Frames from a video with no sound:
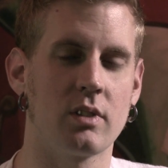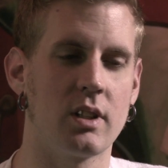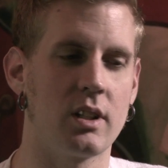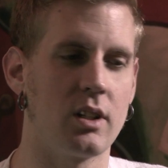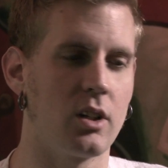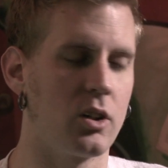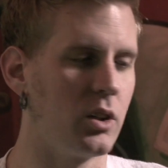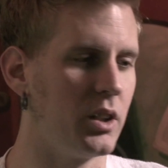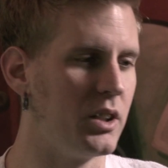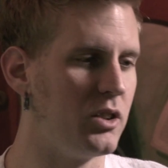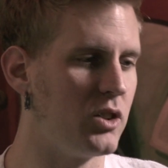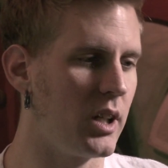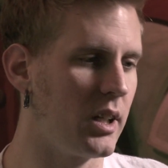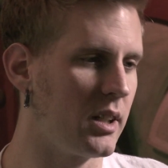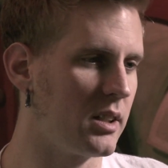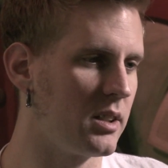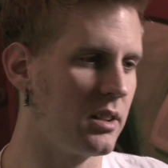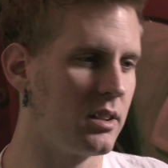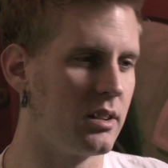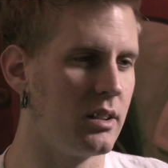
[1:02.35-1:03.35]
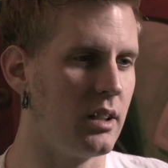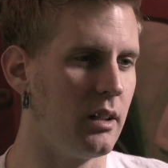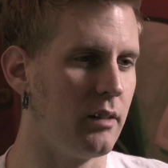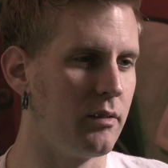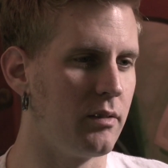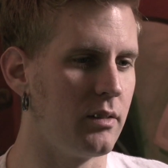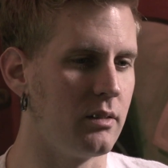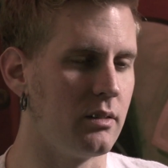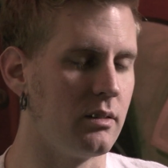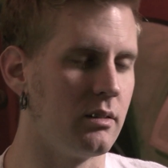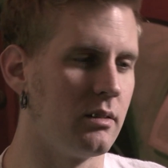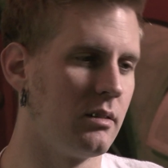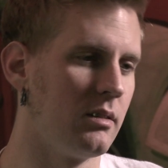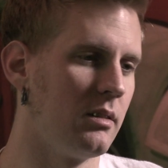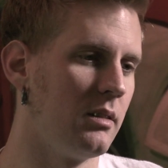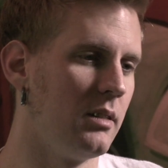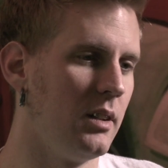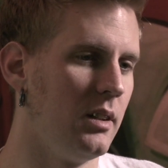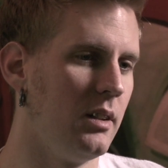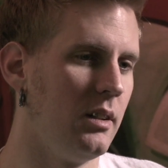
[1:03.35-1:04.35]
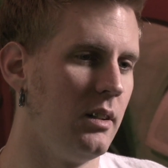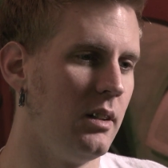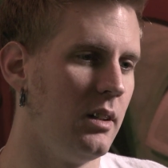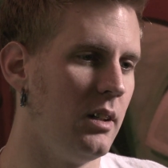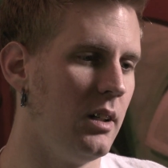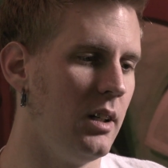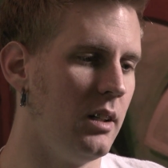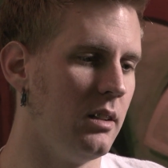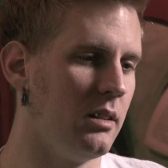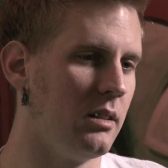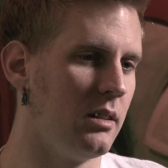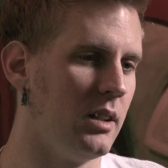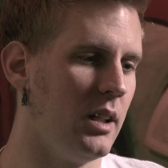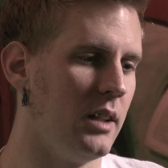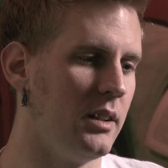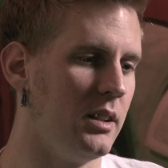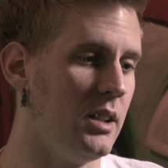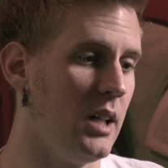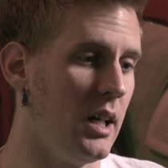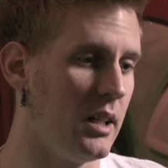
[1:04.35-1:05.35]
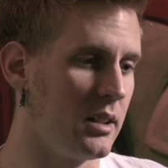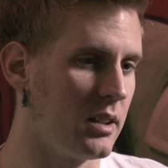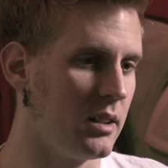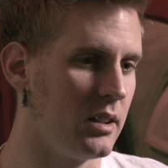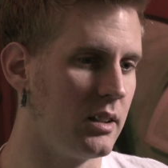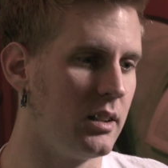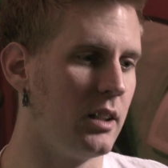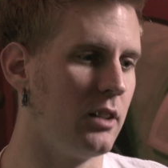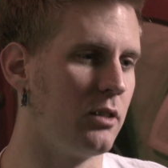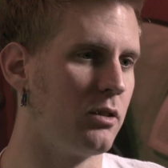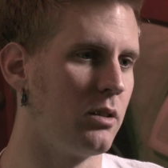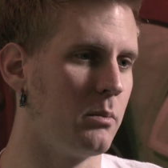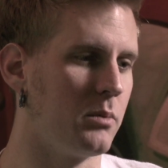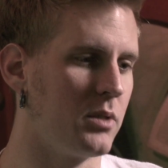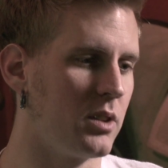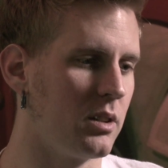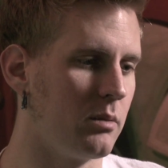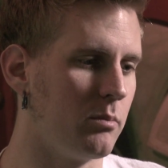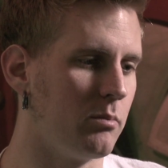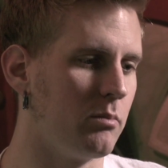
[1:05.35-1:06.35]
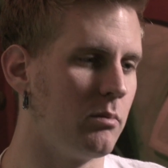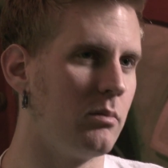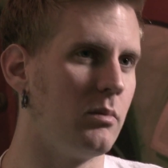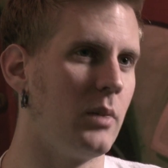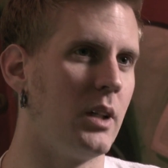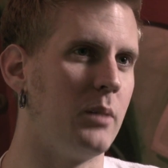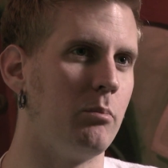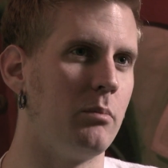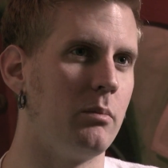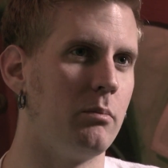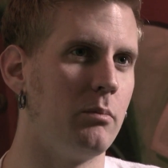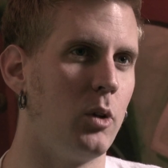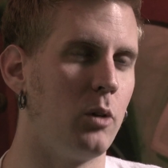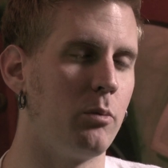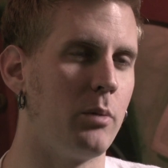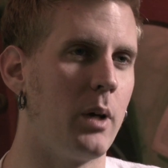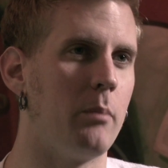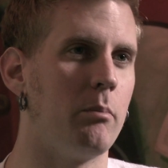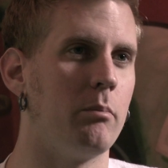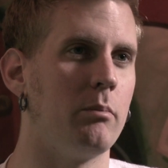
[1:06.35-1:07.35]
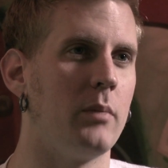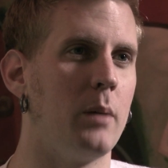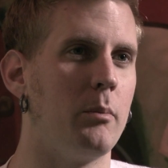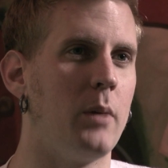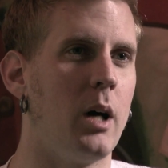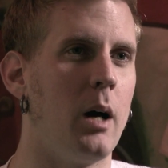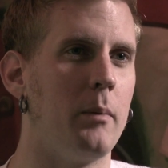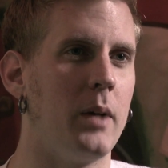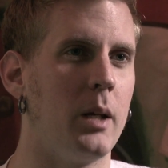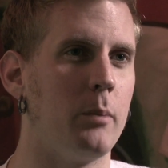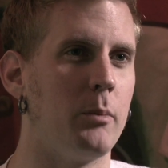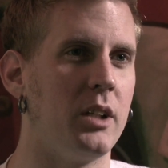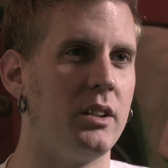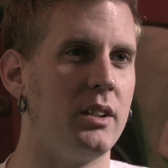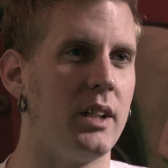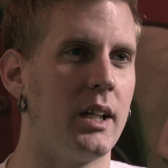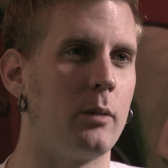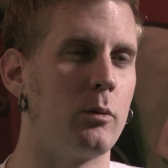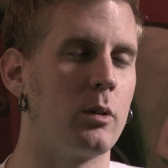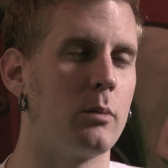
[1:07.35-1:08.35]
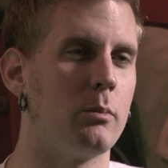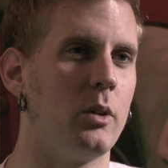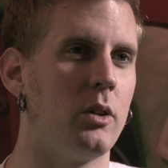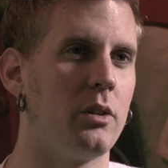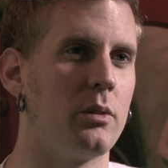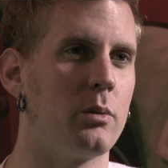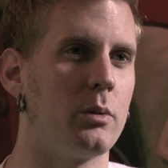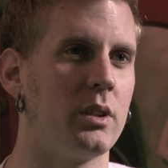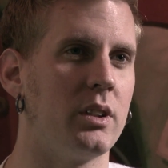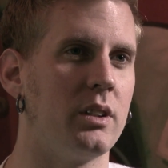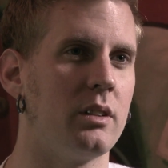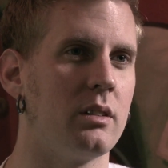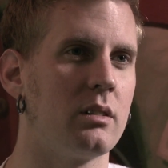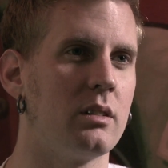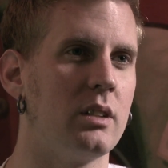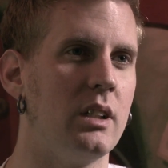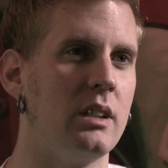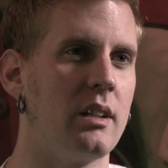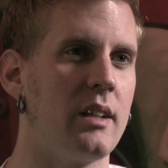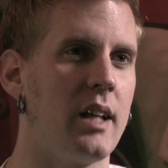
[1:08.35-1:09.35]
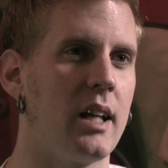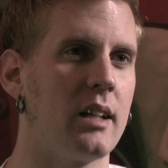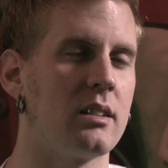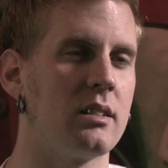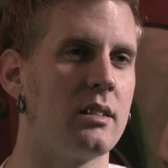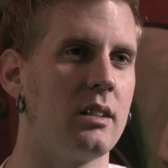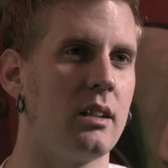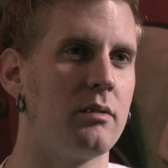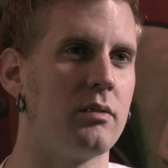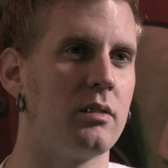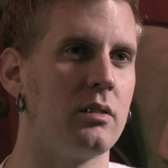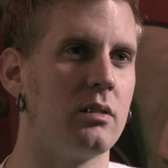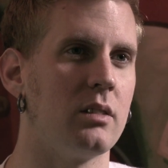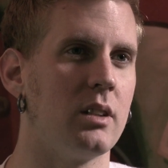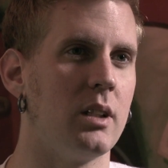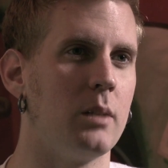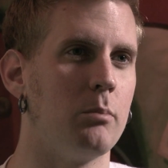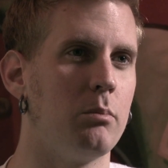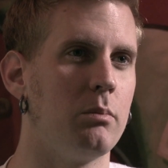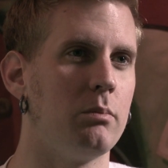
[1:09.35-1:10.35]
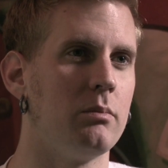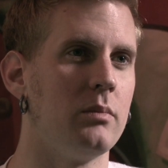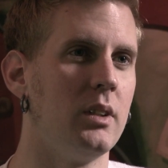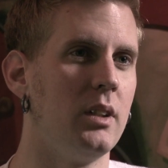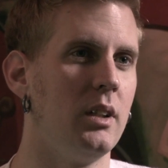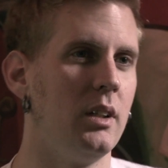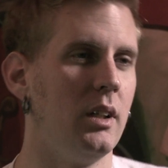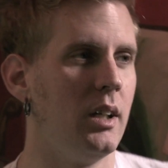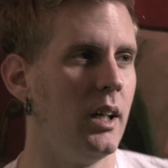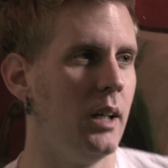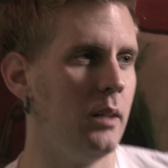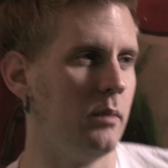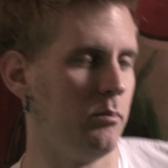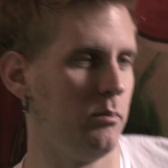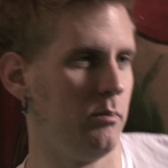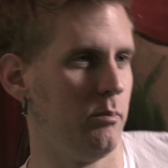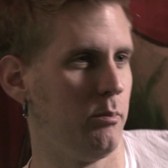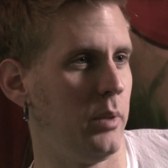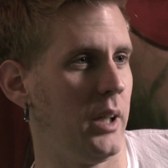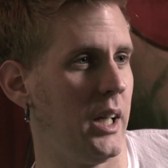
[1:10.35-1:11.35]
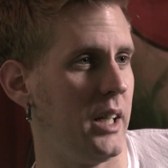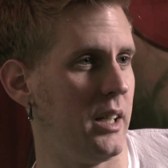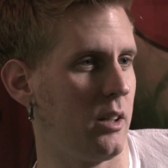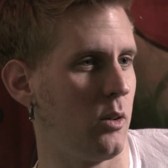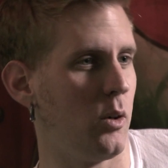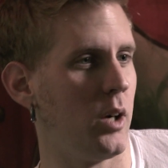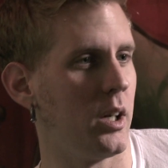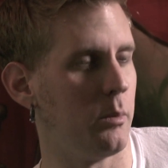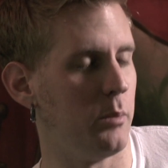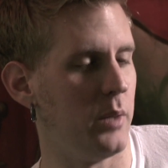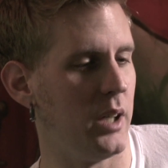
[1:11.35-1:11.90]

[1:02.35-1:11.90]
The early Genesis stuff and the Yes and the King Crimson. Both my mom and my dad were both really into that stuff and played it quite a